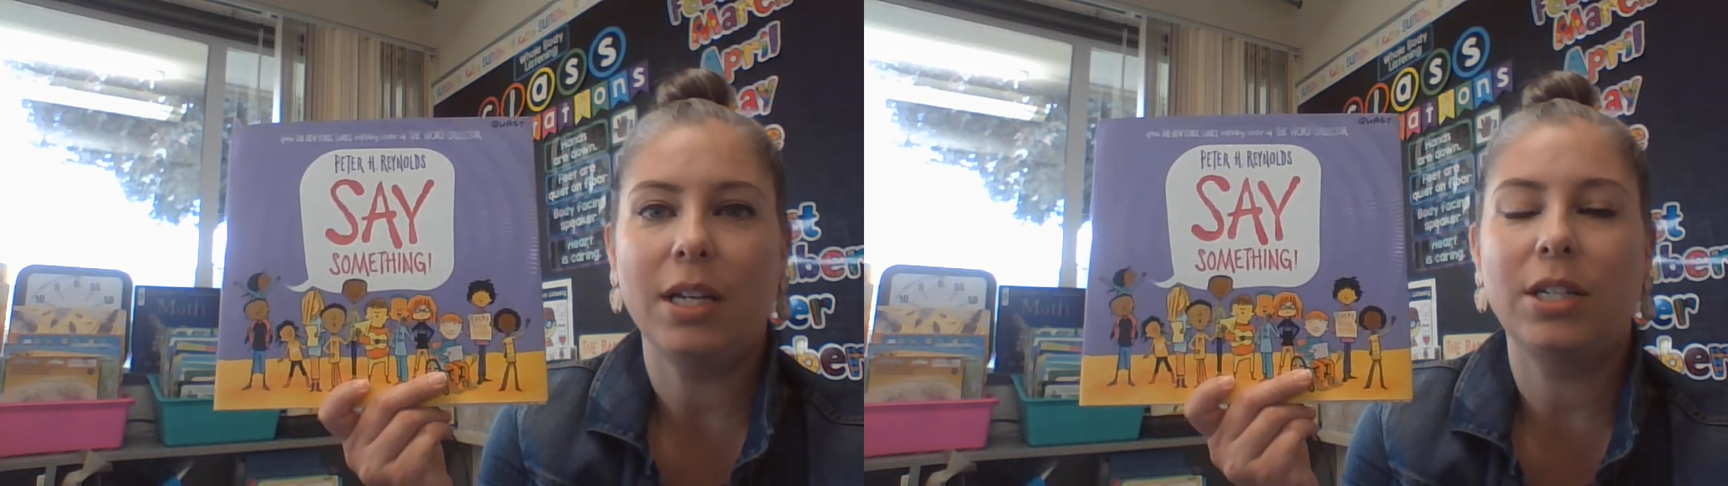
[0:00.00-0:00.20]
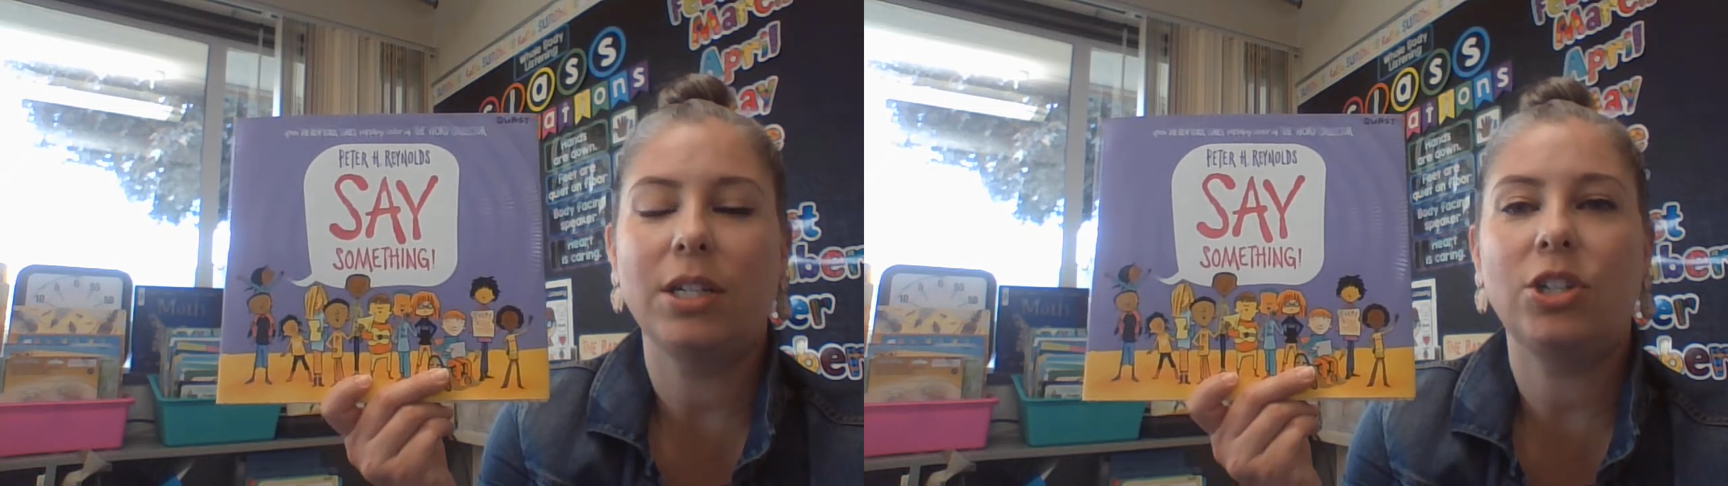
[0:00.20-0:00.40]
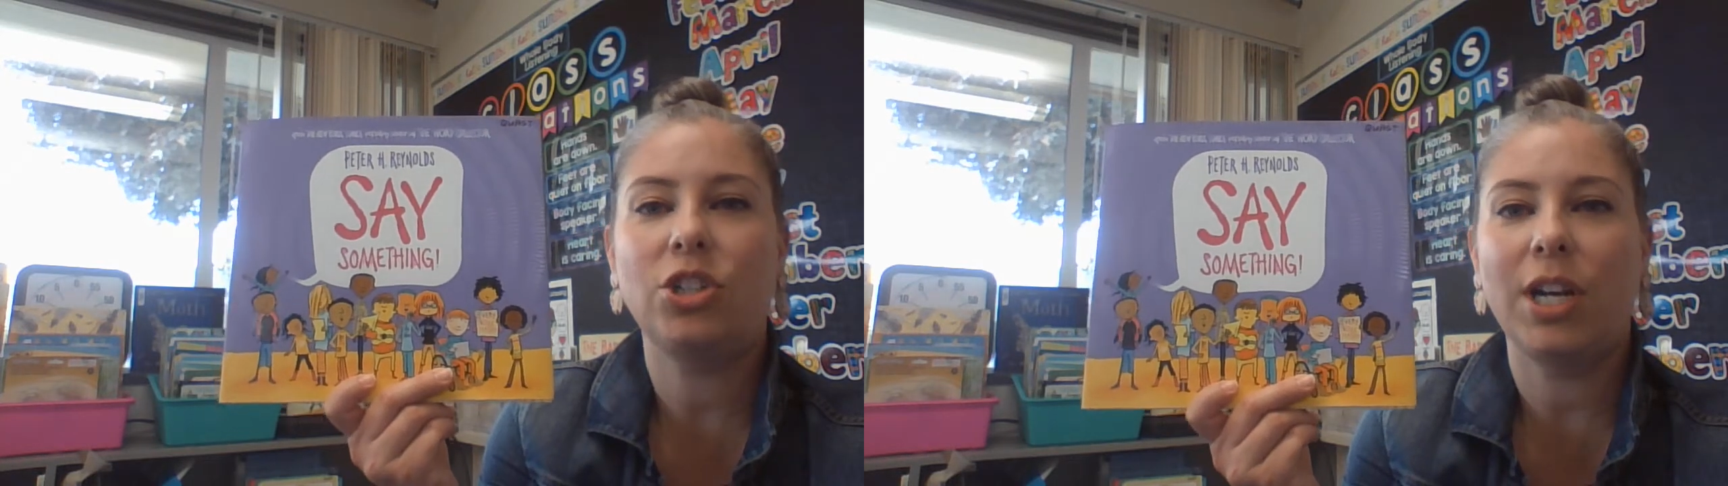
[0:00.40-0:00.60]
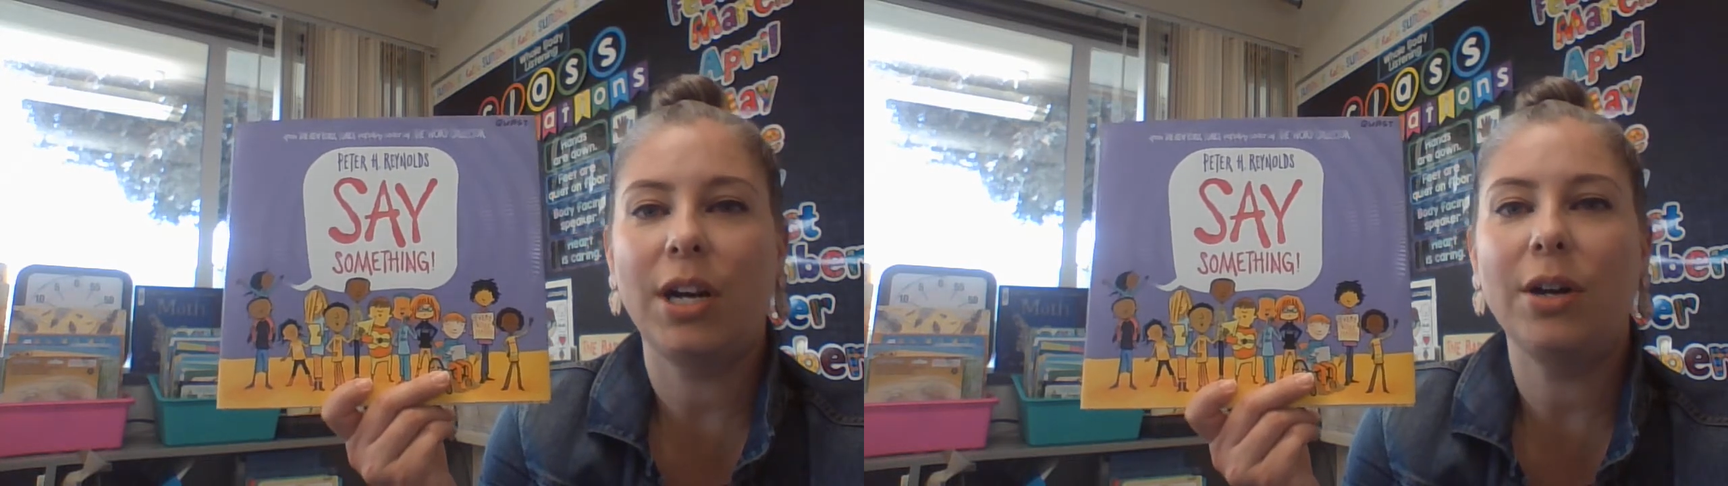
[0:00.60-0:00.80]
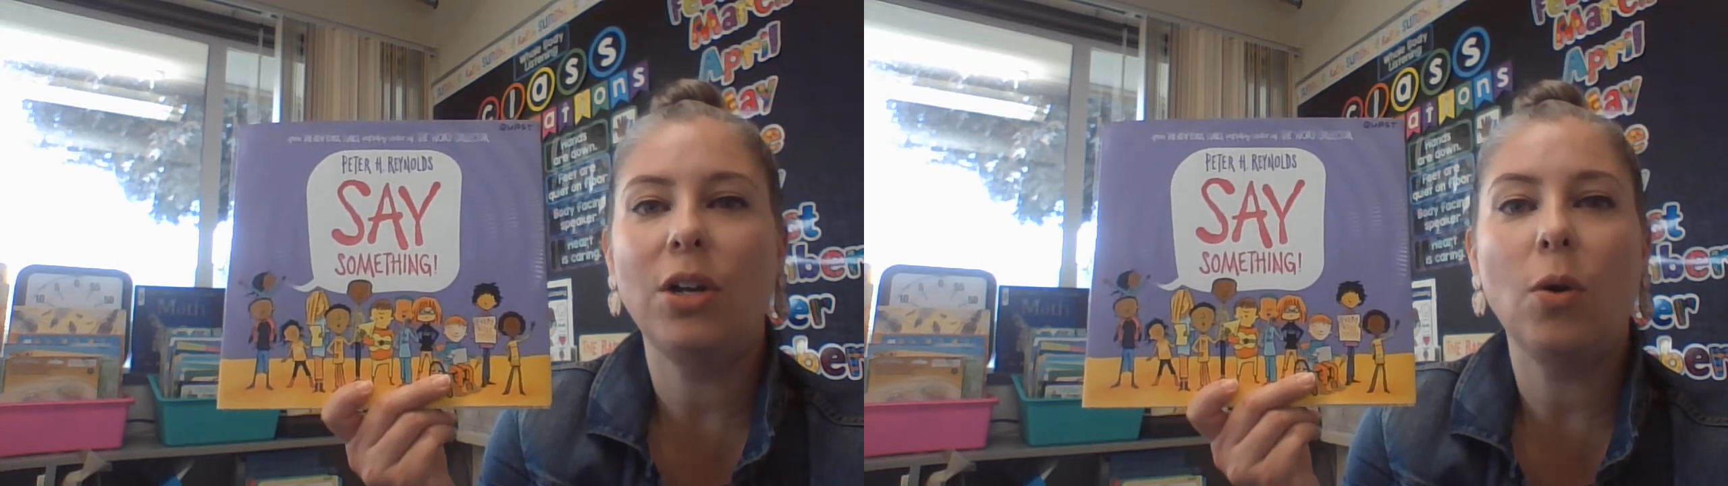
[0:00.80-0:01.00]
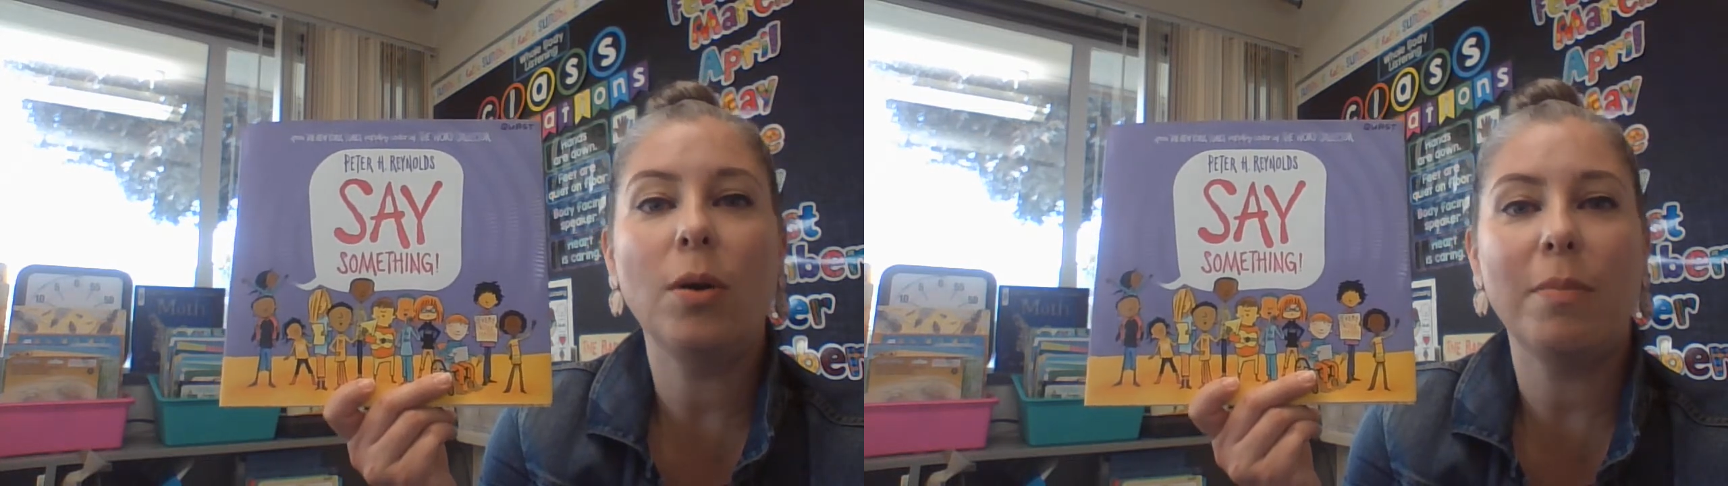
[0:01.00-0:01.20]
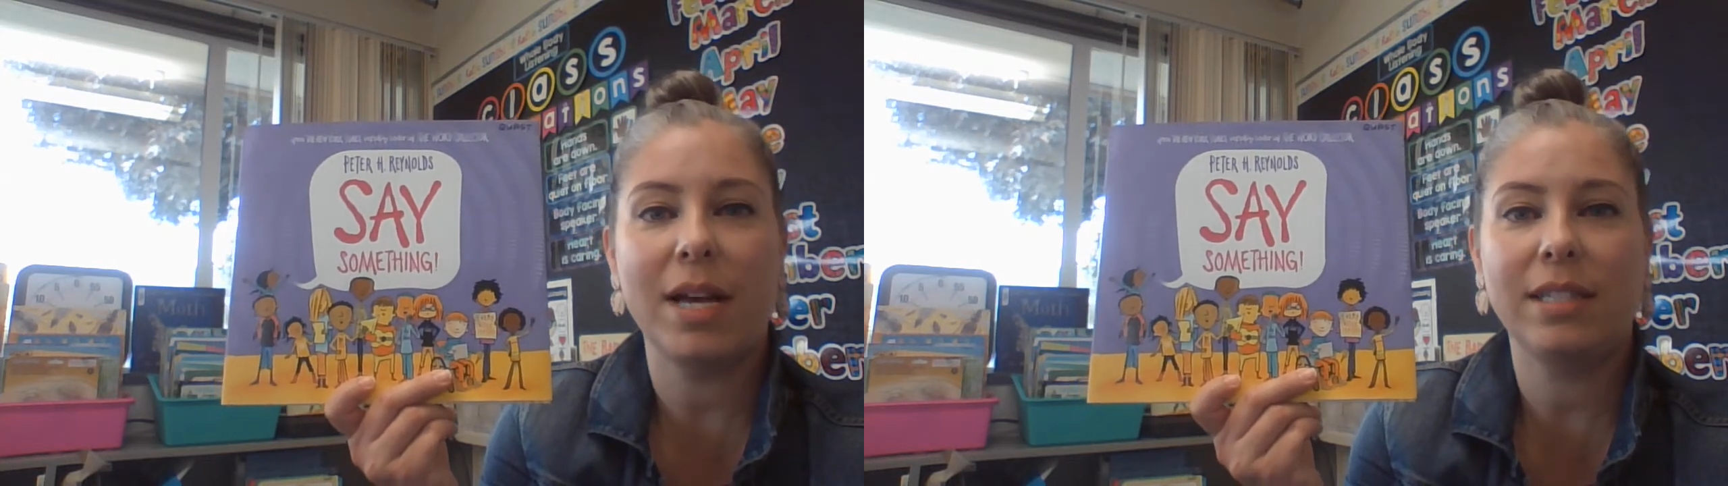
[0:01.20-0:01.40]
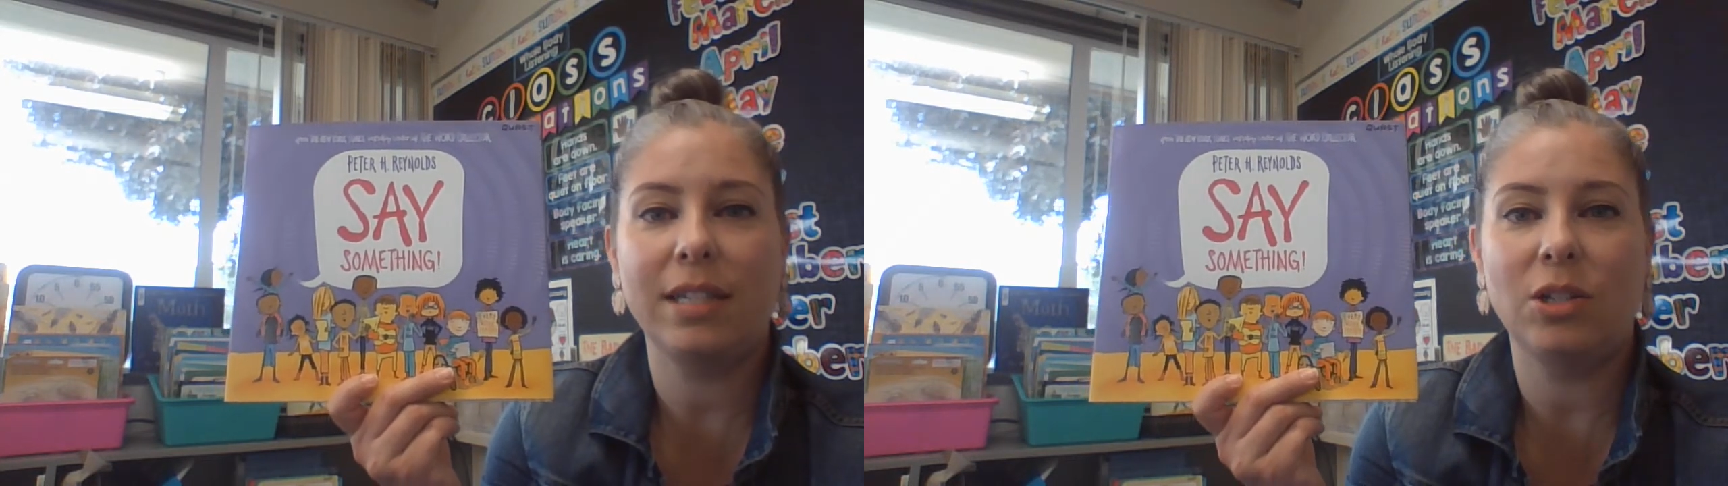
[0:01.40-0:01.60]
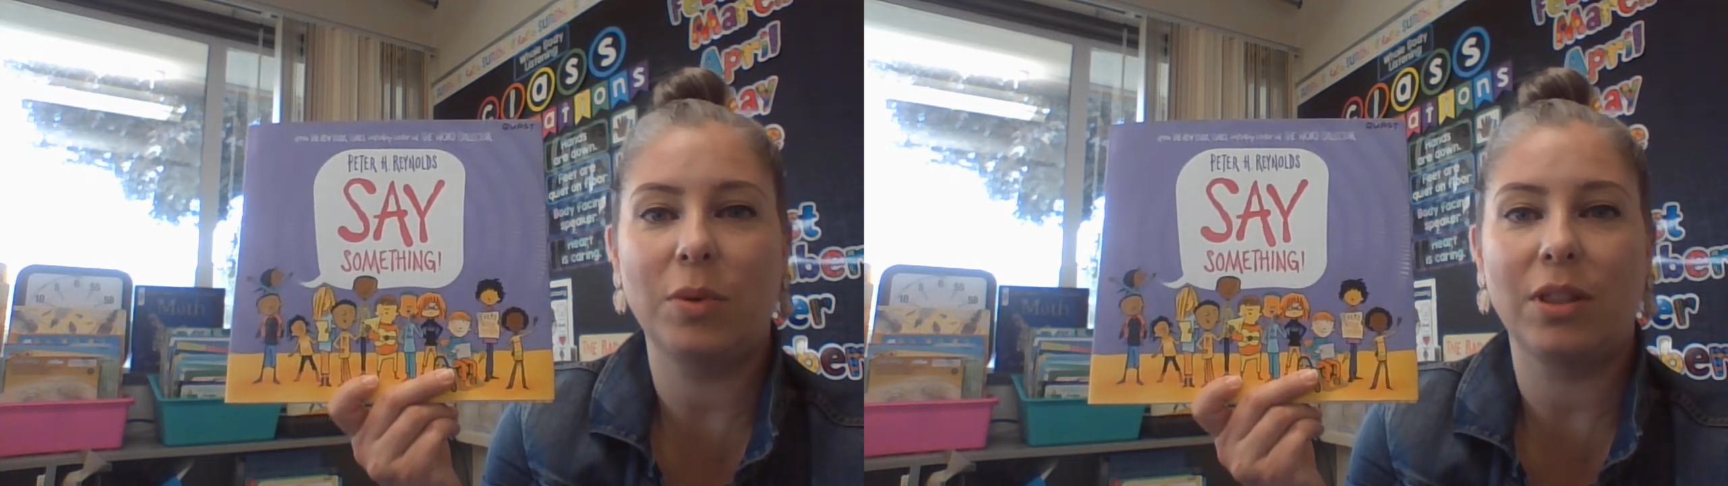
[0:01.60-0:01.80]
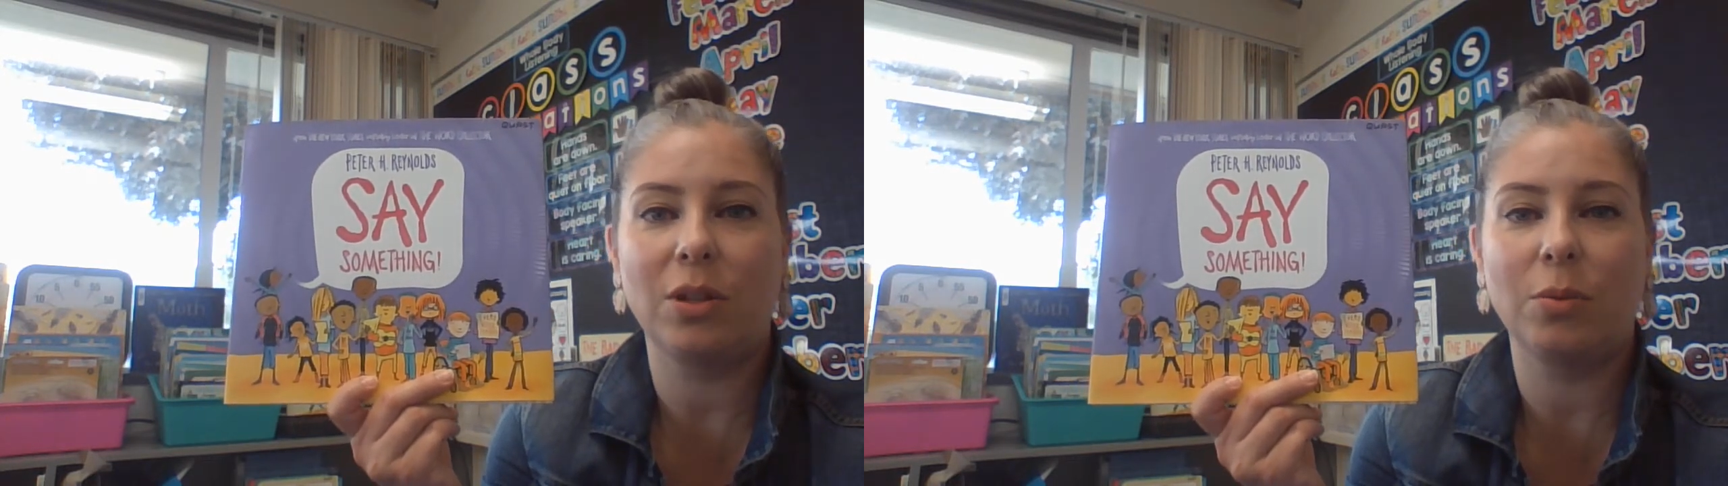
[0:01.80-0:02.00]
to share your message
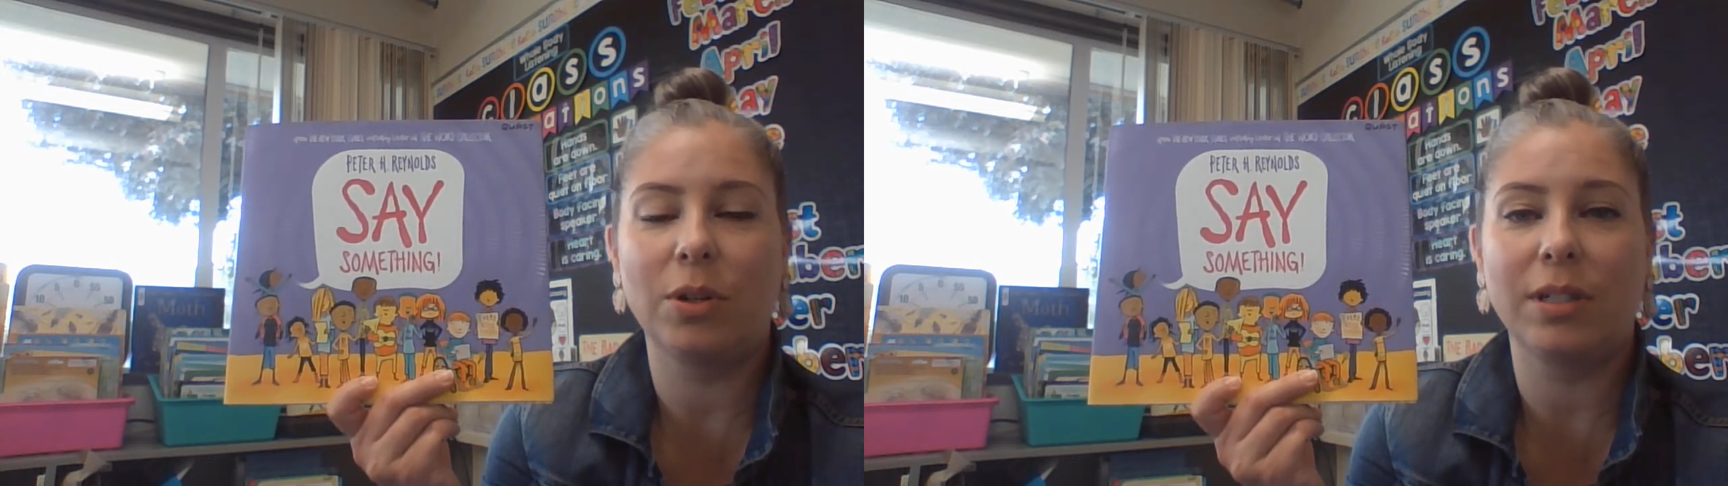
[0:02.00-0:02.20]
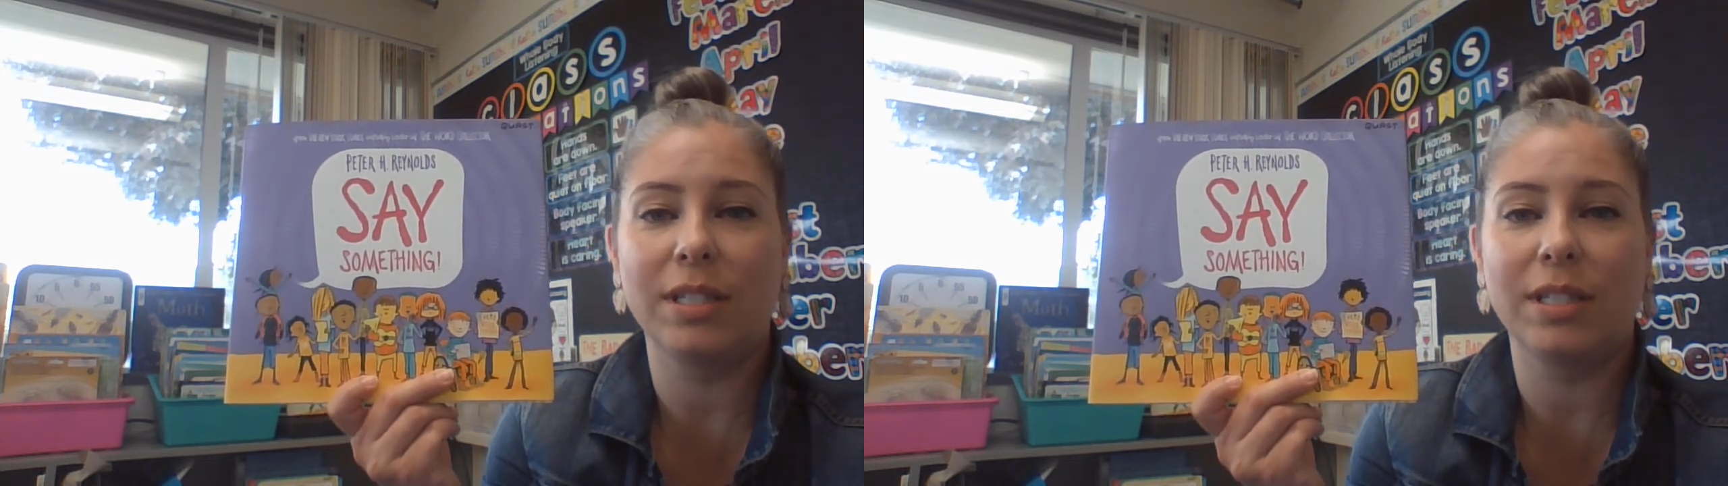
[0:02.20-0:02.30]
with the world.